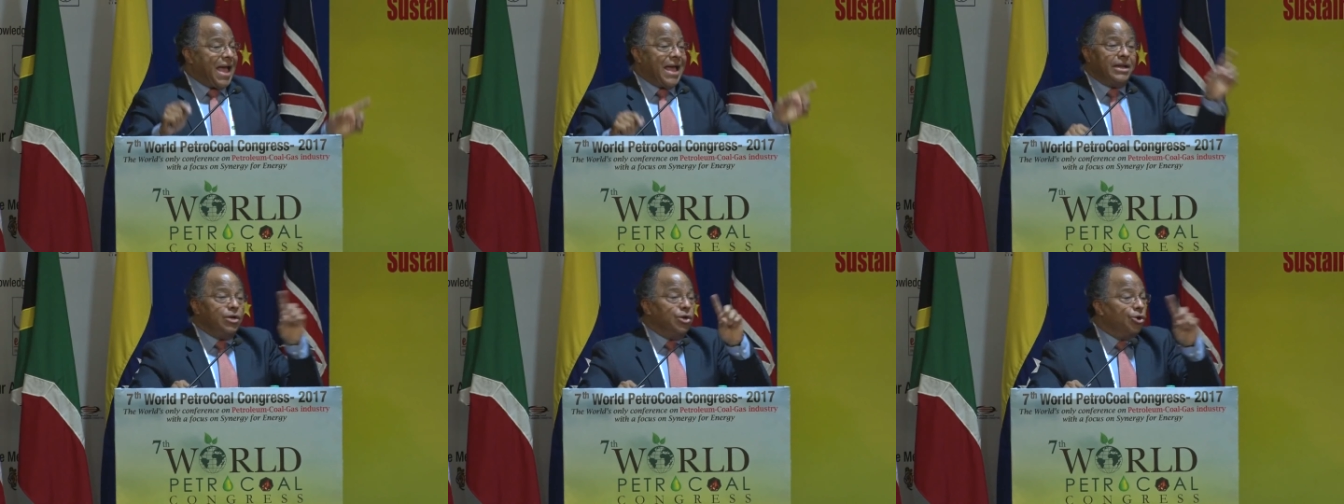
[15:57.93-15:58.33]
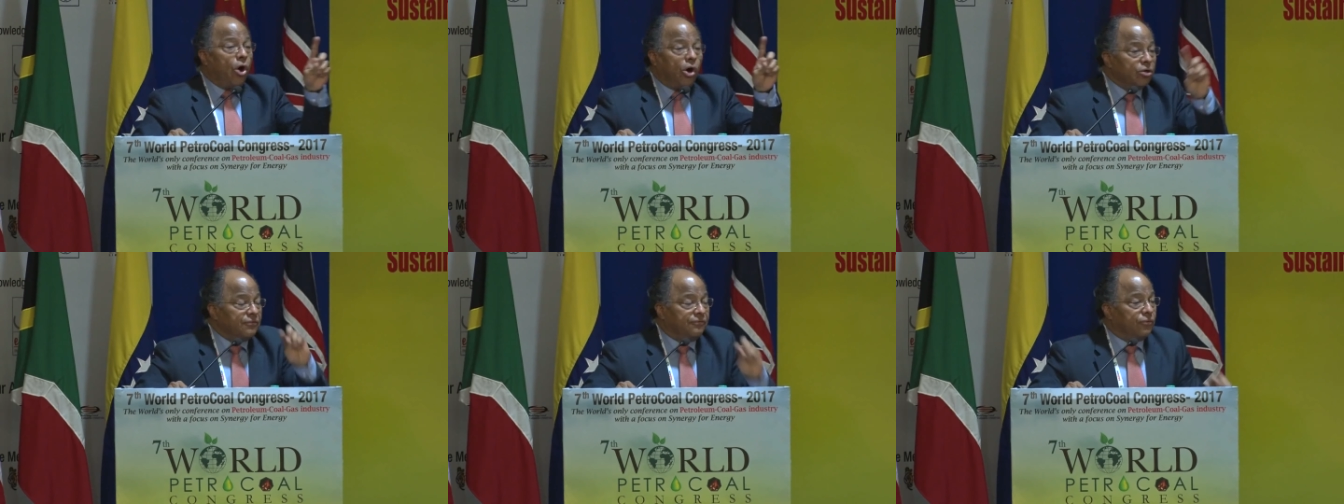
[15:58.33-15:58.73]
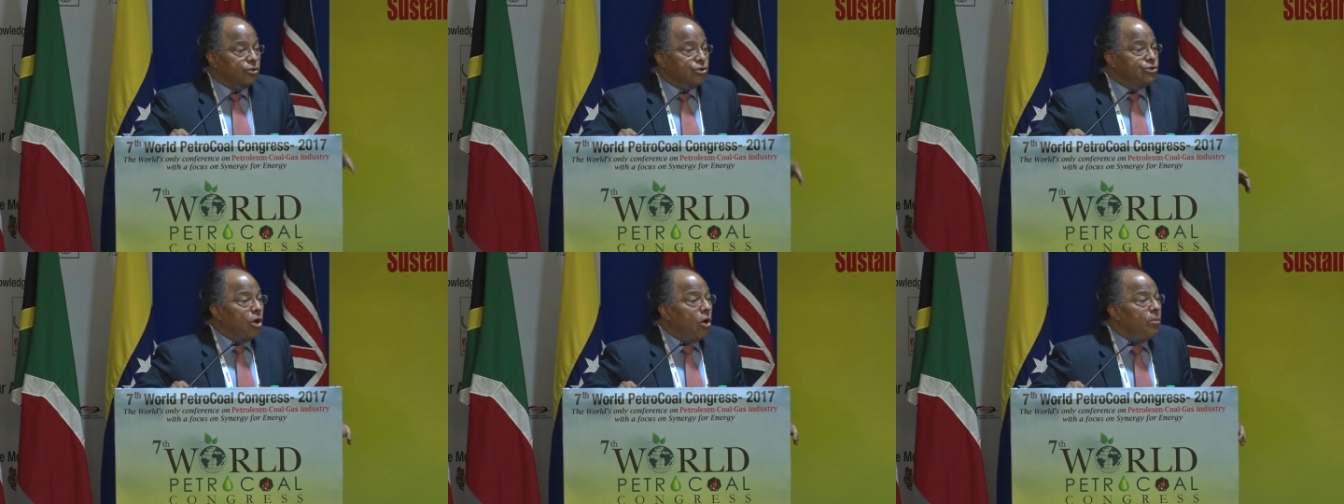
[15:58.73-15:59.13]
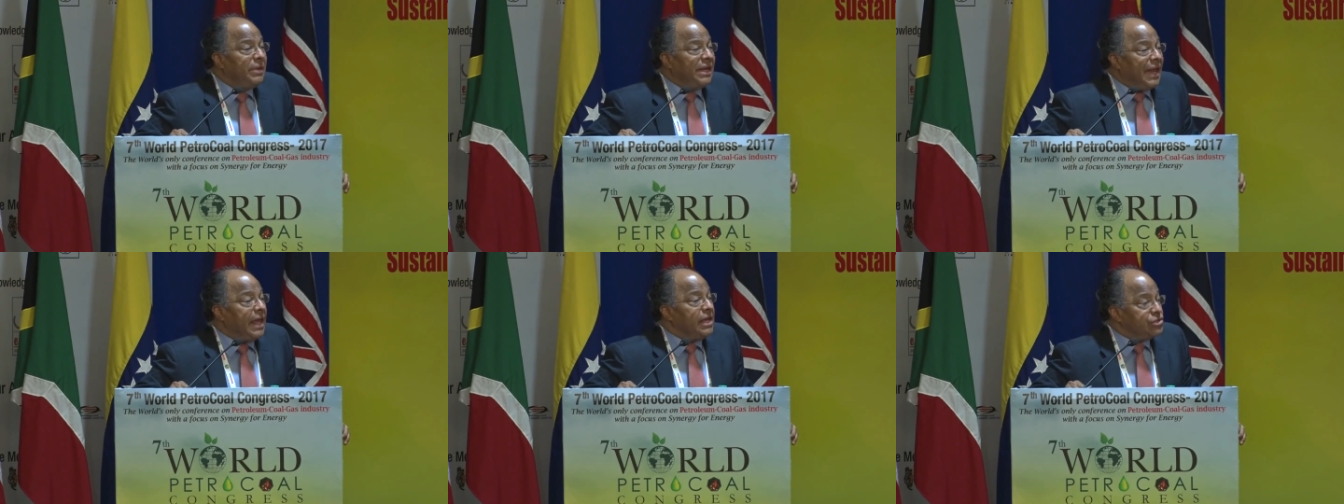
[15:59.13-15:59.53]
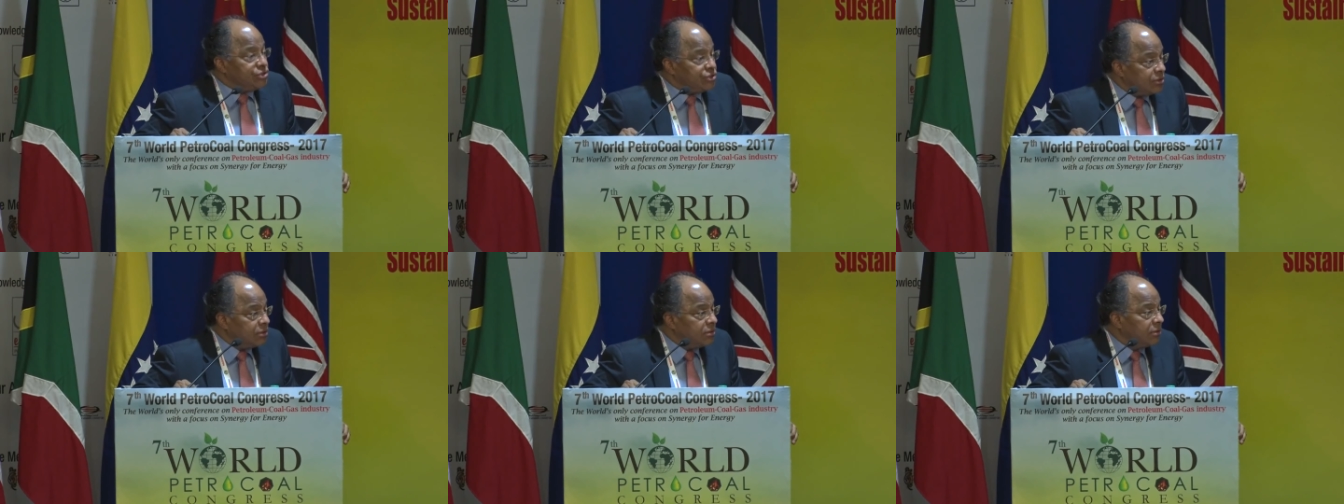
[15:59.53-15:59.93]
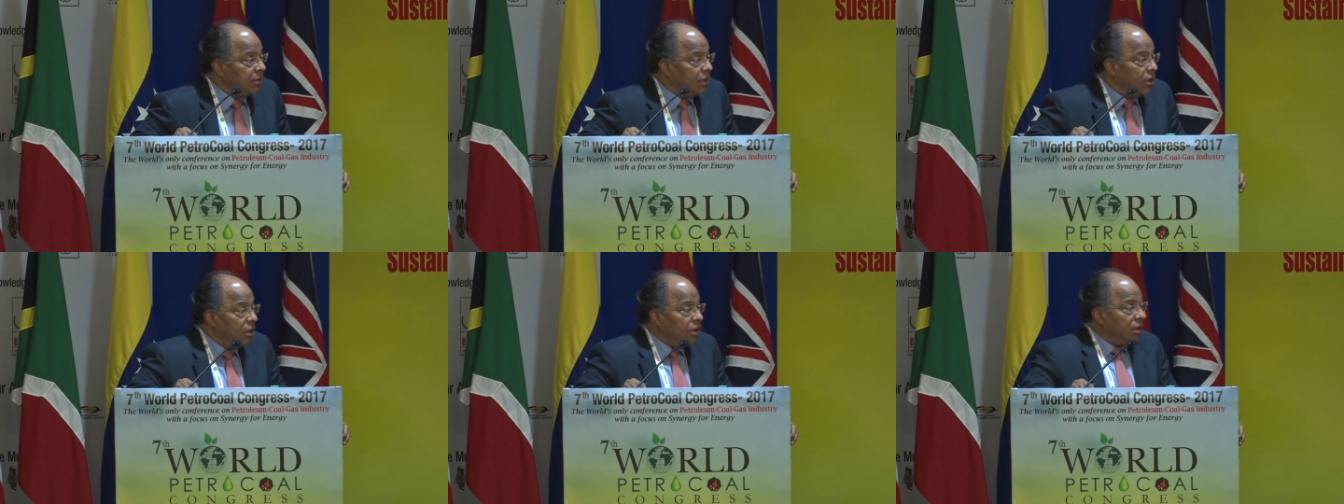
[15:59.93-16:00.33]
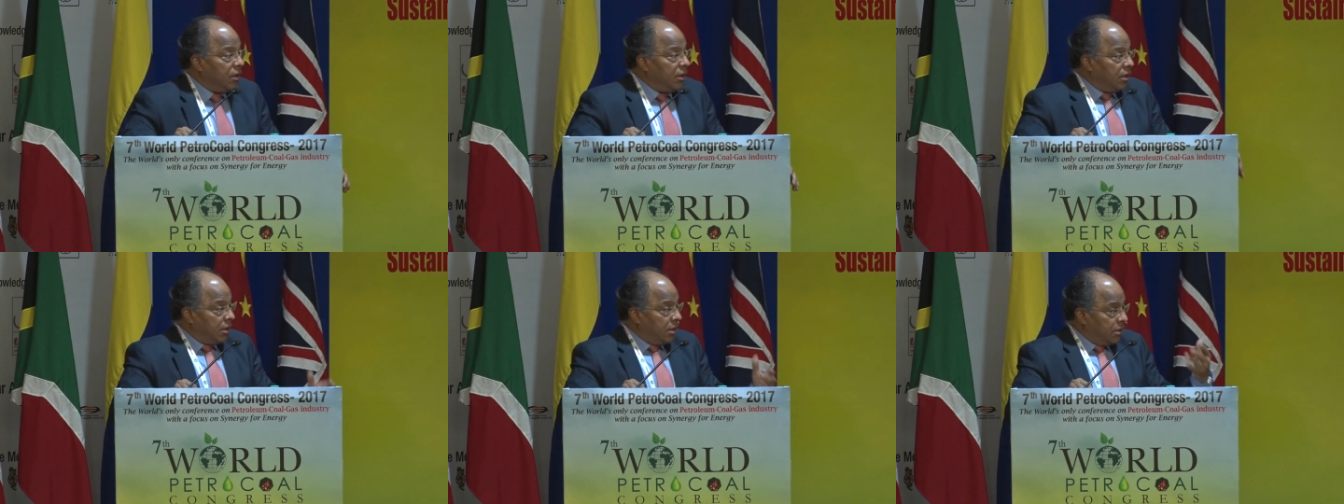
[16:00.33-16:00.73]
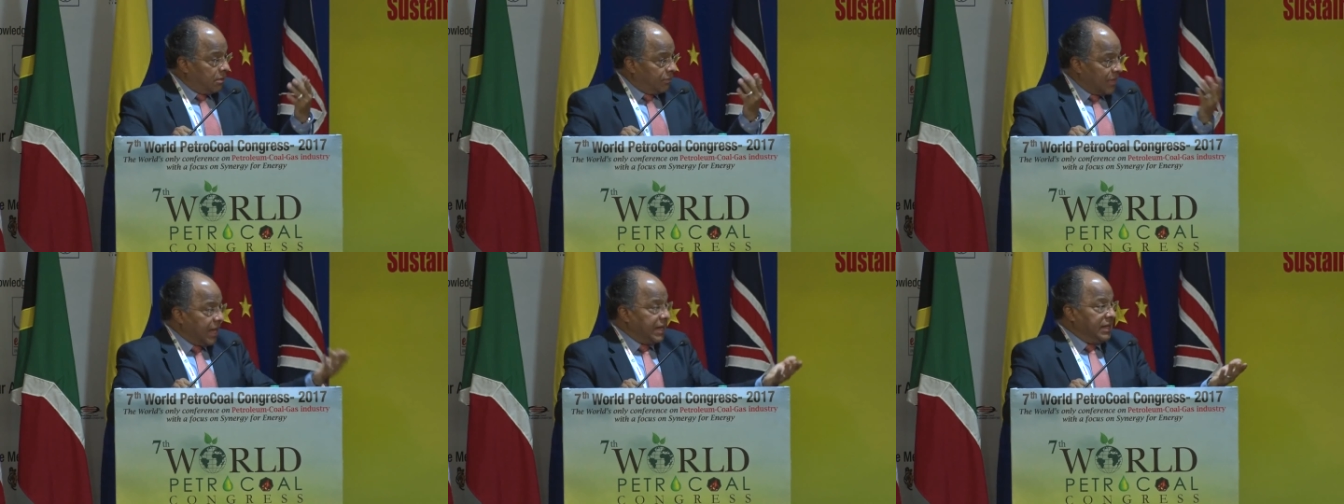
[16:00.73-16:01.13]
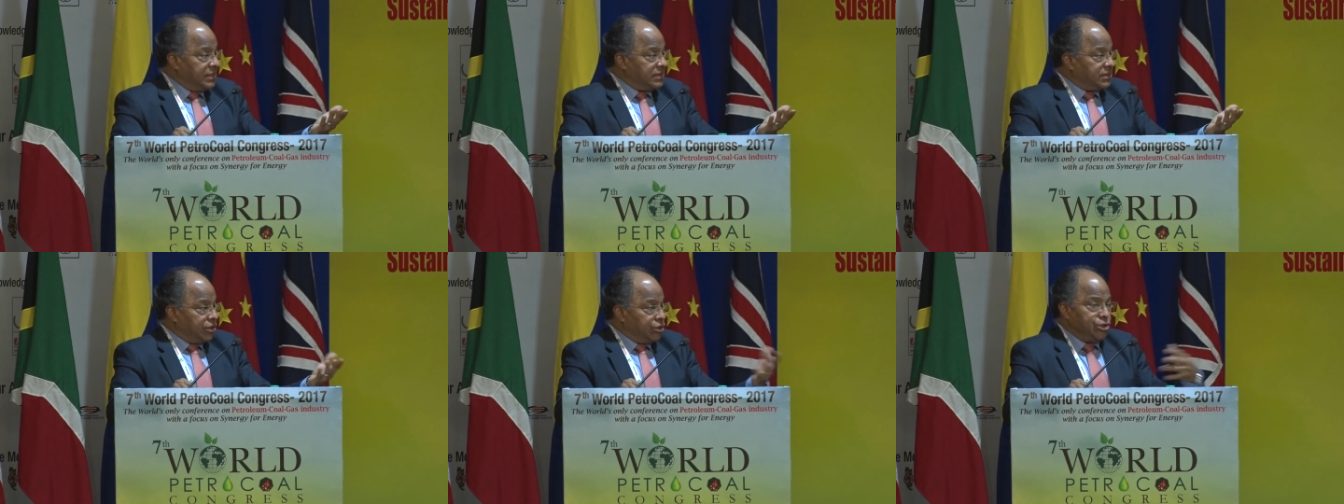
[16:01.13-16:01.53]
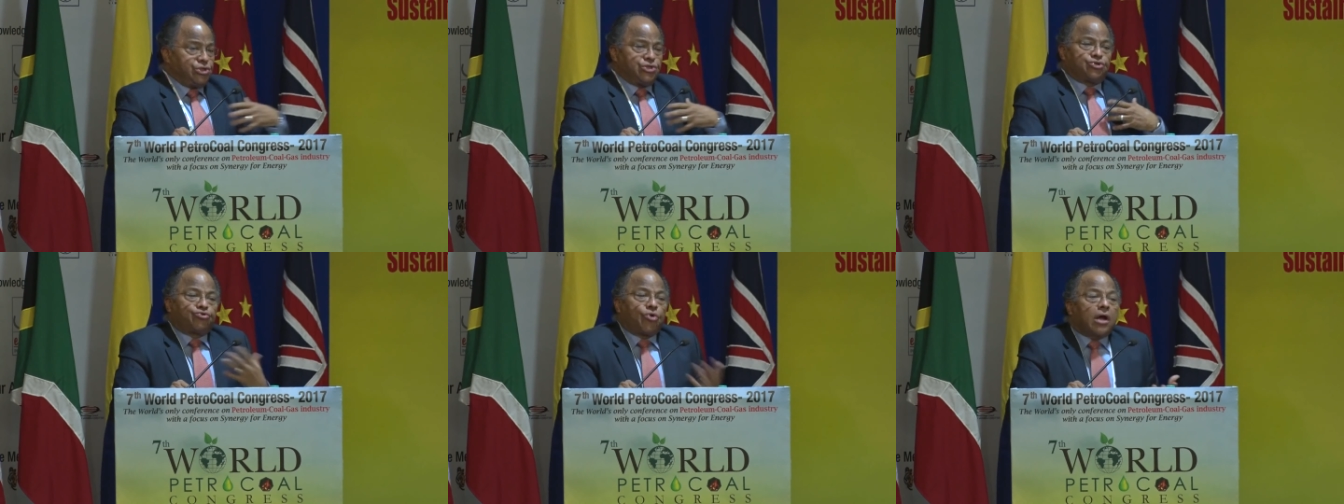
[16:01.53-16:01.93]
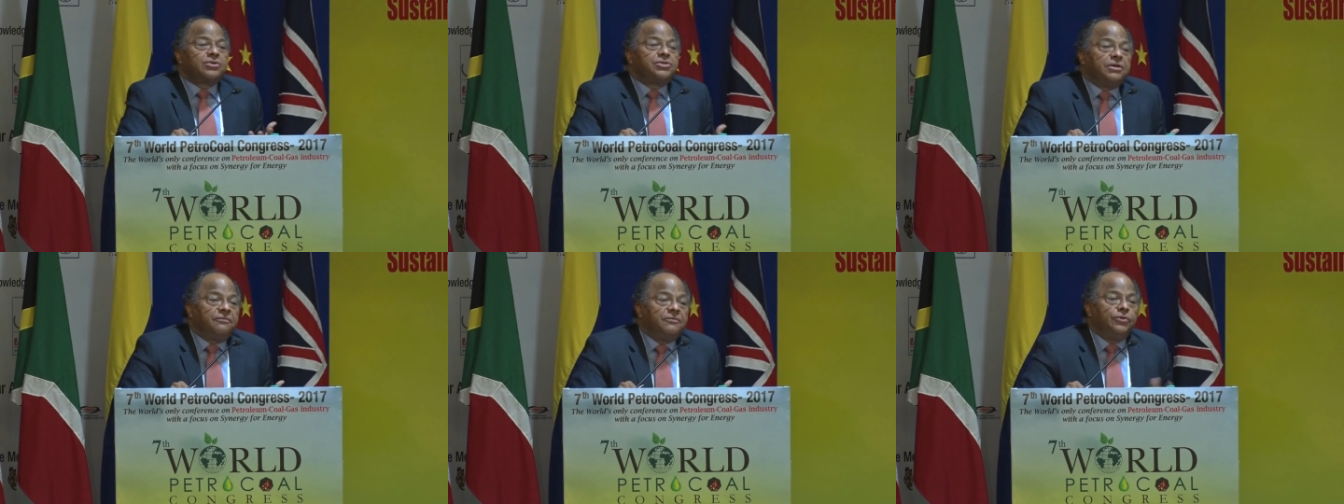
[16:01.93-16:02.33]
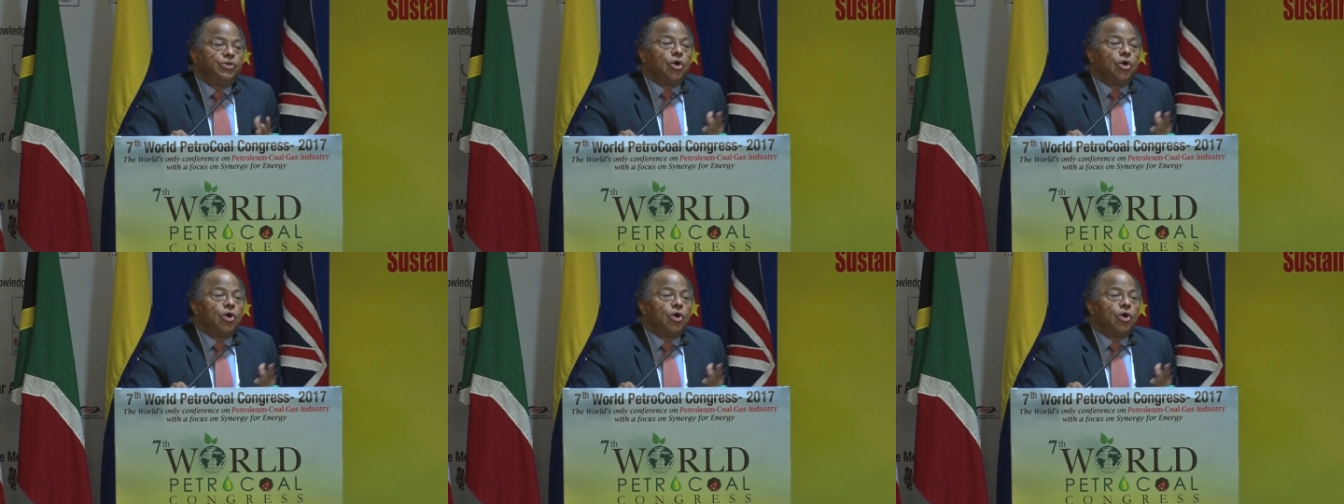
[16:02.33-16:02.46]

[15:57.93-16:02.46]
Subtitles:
and not for domination, that is destructive